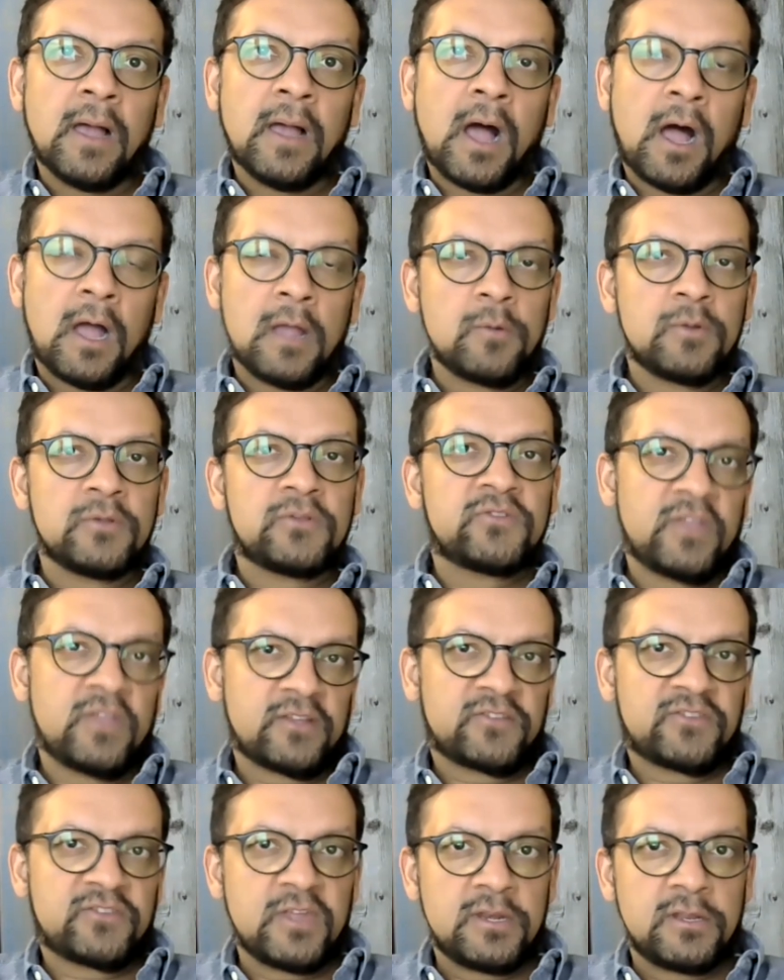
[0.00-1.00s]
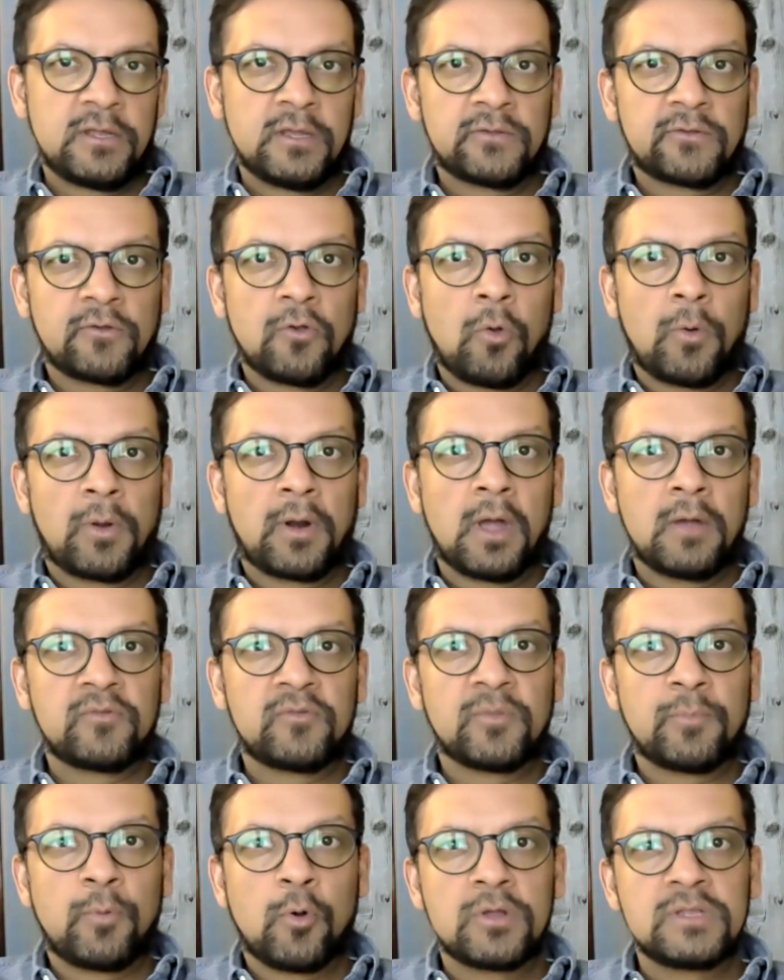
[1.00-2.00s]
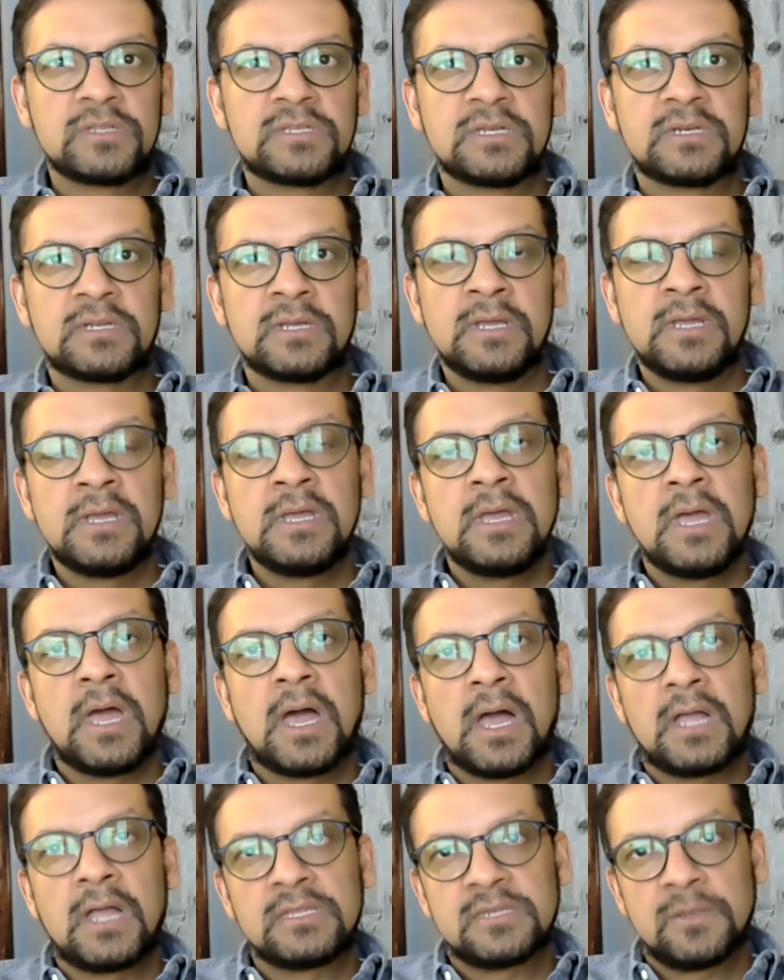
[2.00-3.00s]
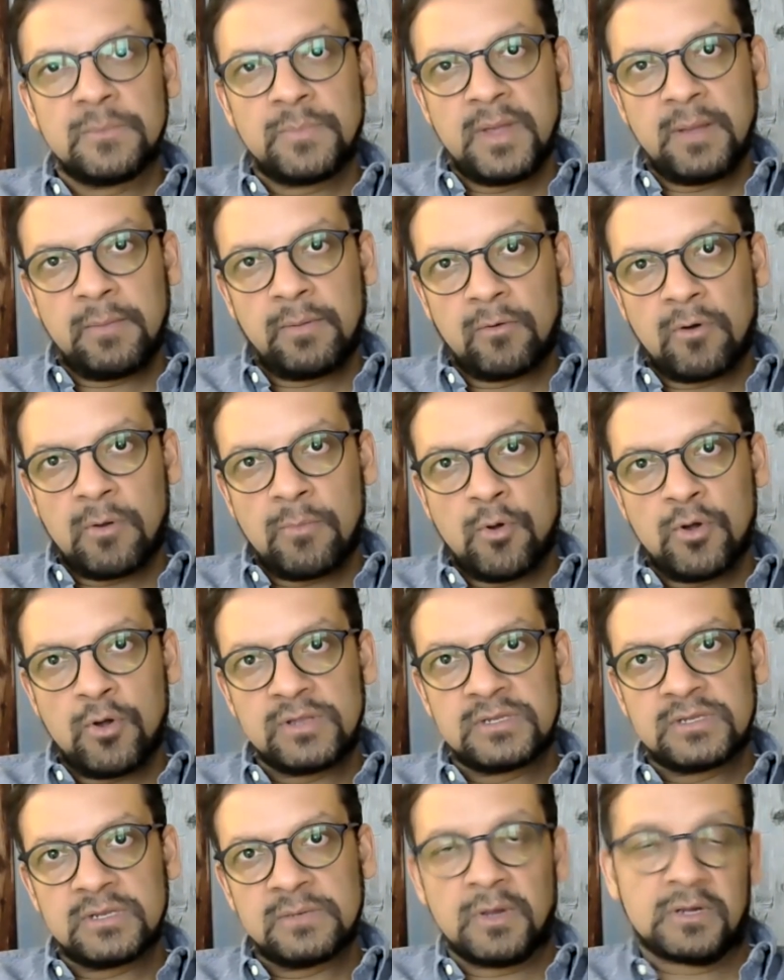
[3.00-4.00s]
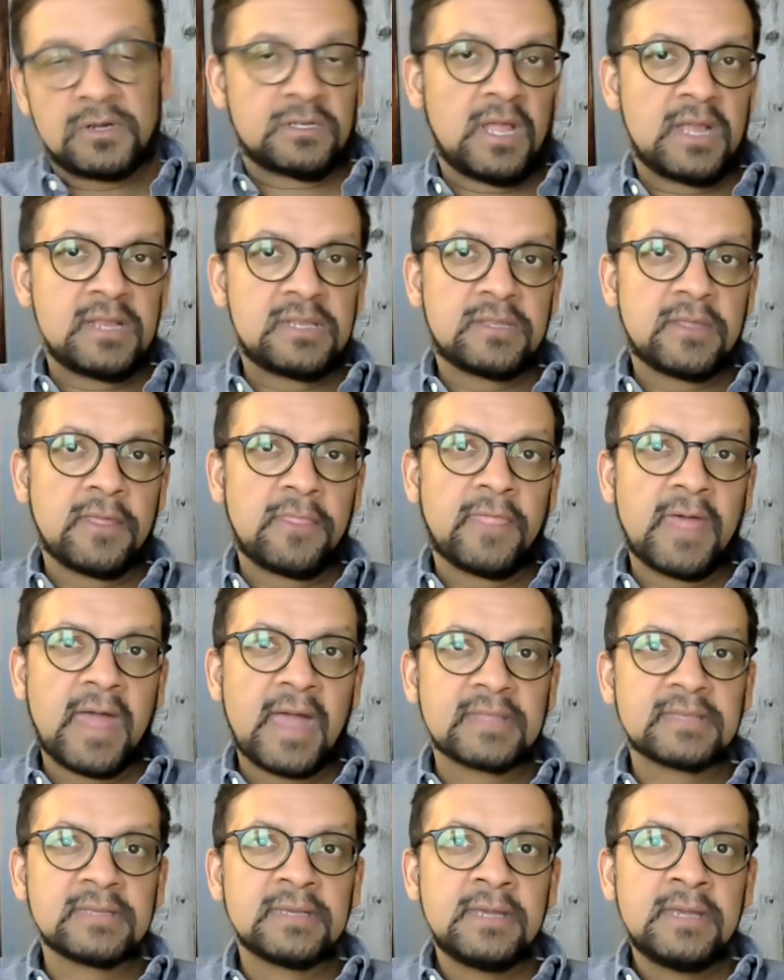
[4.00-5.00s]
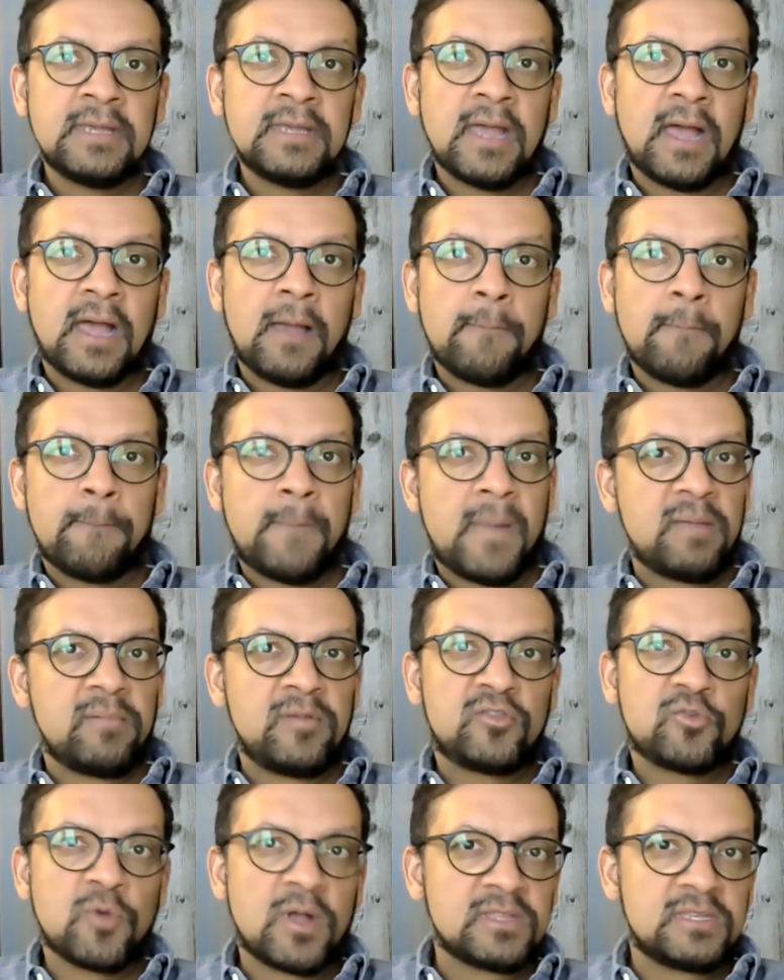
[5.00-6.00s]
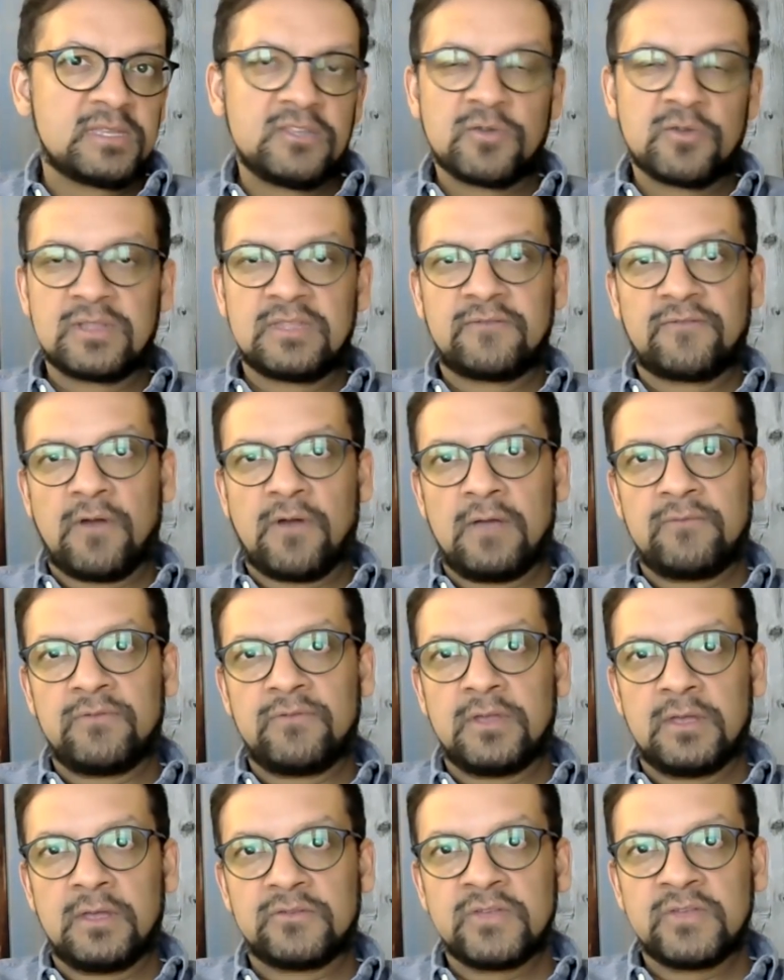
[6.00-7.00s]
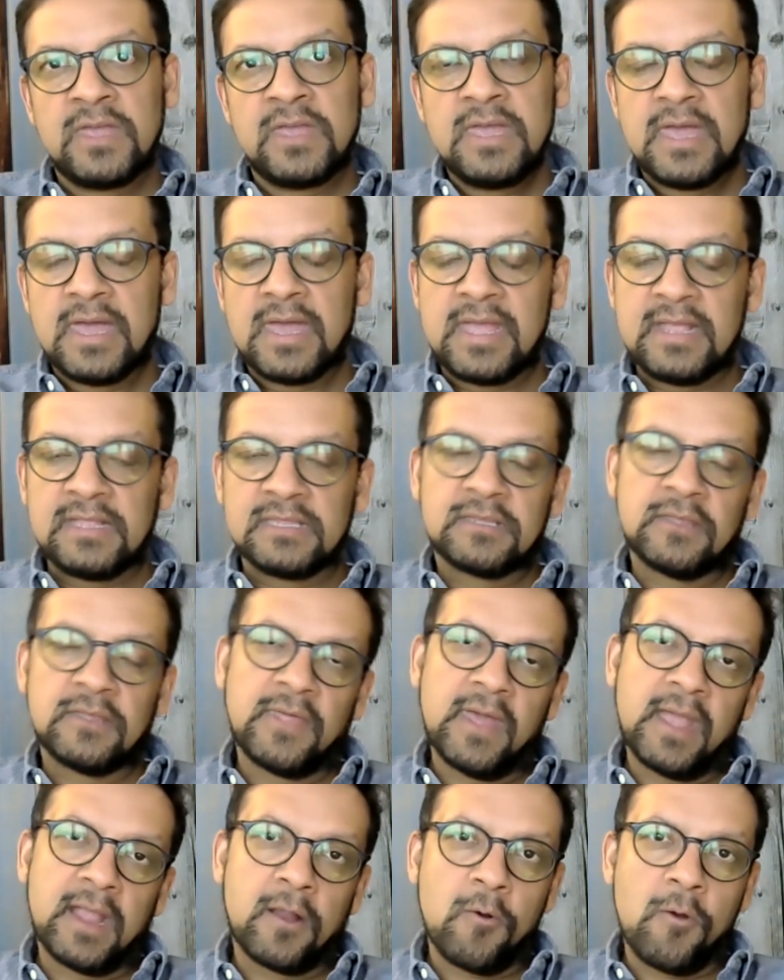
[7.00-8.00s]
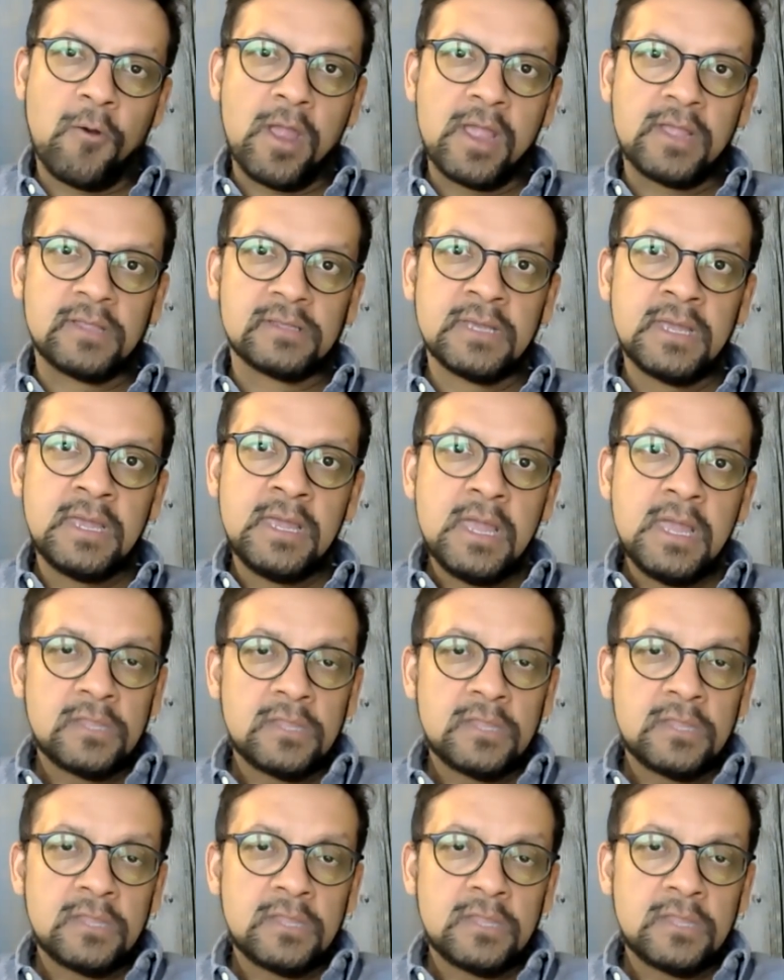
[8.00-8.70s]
I was 16 years old when I was appointed and some people are appointed much later than that, maybe 20, 25 years into their careers.